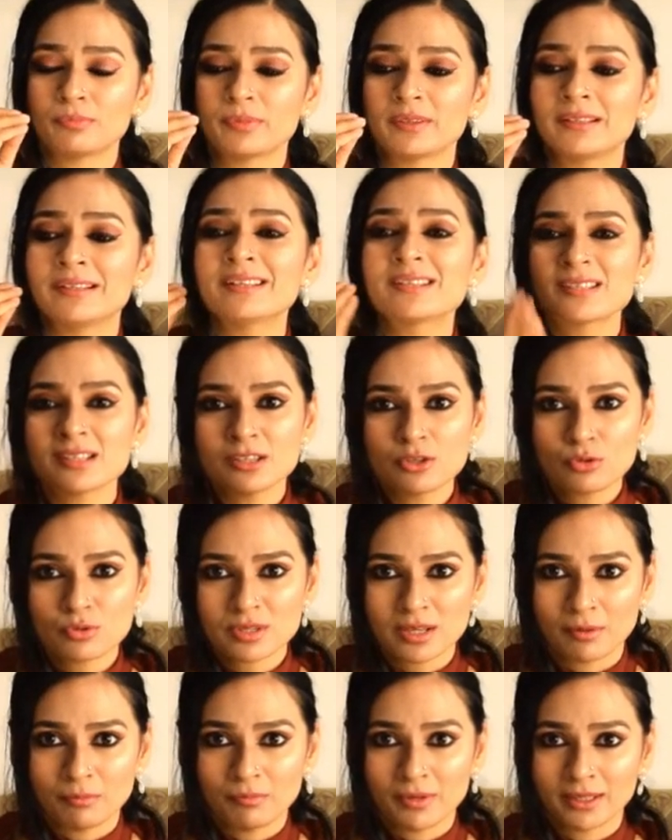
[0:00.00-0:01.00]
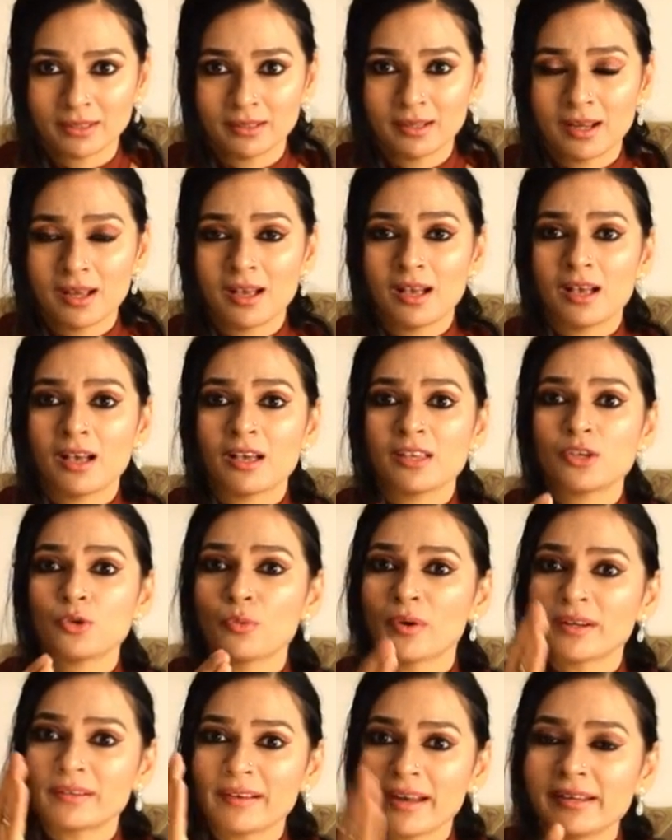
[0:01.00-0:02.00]
listen to someone.
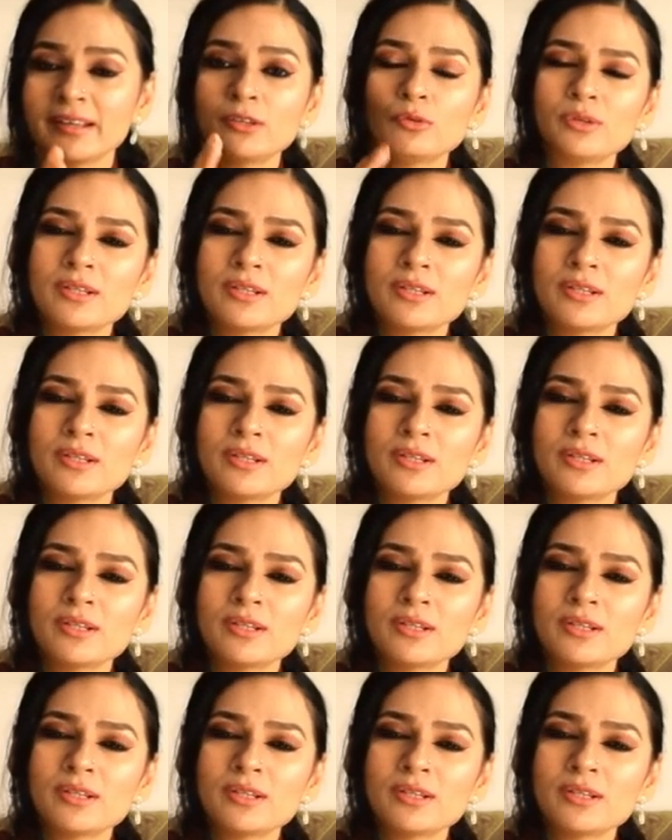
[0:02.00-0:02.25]
You were ready to